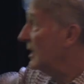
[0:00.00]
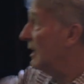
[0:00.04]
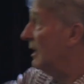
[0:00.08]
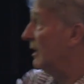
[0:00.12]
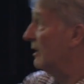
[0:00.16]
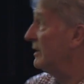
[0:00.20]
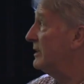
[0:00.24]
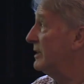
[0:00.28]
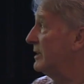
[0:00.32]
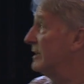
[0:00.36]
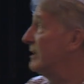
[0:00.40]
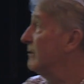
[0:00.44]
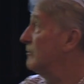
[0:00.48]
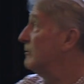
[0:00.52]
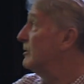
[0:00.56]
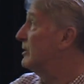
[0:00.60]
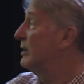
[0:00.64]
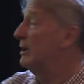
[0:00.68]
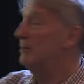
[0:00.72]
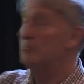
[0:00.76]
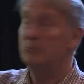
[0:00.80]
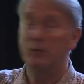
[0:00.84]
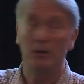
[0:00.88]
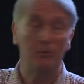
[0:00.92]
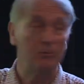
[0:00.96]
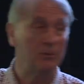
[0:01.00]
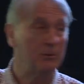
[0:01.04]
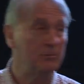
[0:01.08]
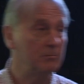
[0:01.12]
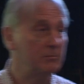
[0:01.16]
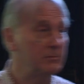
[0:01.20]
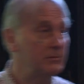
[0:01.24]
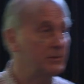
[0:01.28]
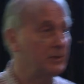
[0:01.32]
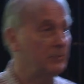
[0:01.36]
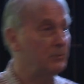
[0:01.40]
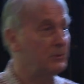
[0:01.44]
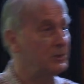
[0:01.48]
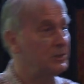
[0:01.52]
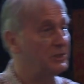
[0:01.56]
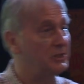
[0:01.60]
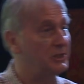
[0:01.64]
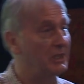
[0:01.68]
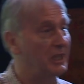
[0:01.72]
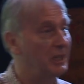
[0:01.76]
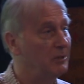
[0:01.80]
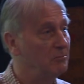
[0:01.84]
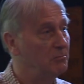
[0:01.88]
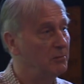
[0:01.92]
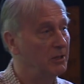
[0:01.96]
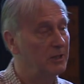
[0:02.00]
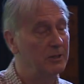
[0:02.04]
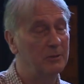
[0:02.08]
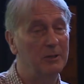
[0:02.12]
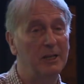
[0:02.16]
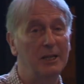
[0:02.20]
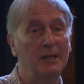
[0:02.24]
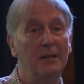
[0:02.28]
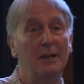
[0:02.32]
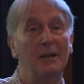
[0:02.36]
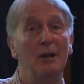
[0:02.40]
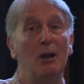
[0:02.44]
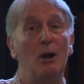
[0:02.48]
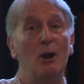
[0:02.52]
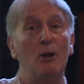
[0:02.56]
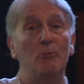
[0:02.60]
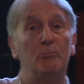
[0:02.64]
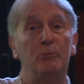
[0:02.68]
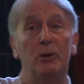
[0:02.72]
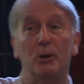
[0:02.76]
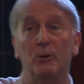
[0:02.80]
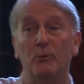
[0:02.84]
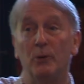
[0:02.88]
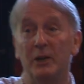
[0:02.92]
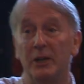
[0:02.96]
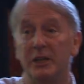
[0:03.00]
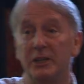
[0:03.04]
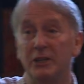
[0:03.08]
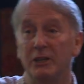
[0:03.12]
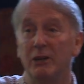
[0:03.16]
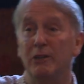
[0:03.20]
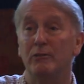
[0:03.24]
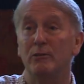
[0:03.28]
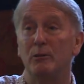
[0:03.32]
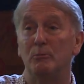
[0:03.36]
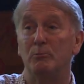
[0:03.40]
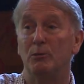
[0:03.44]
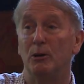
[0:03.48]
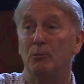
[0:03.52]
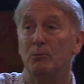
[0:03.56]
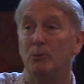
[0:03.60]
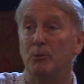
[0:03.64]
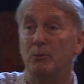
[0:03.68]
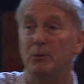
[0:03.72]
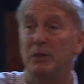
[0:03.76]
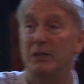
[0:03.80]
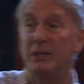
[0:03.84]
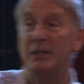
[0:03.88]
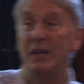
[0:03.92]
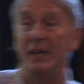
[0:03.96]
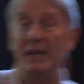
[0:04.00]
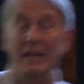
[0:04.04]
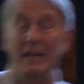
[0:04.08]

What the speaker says: I don't have a great problem with GM, by the way, but what I do have a problem with